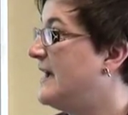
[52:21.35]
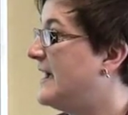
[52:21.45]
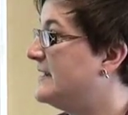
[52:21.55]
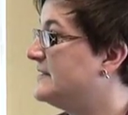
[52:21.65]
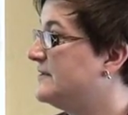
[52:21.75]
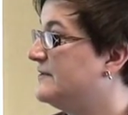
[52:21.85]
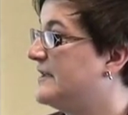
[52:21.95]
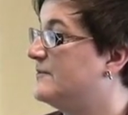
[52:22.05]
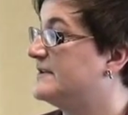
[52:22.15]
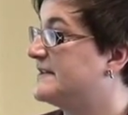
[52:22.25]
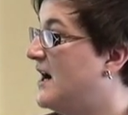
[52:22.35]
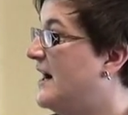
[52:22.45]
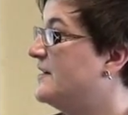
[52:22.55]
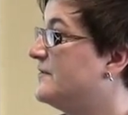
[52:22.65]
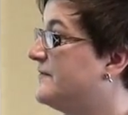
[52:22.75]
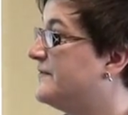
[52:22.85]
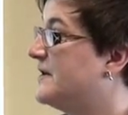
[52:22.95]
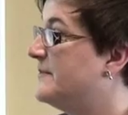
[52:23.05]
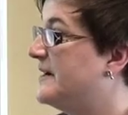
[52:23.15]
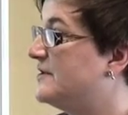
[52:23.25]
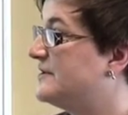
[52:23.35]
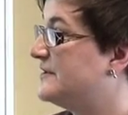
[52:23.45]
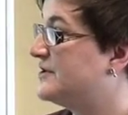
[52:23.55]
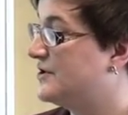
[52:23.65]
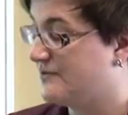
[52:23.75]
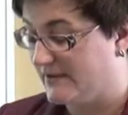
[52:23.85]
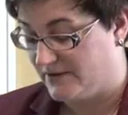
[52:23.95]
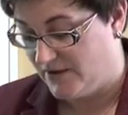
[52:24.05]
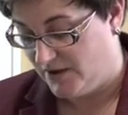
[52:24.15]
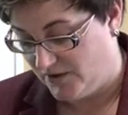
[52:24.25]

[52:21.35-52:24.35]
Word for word: And it was higher compared to the children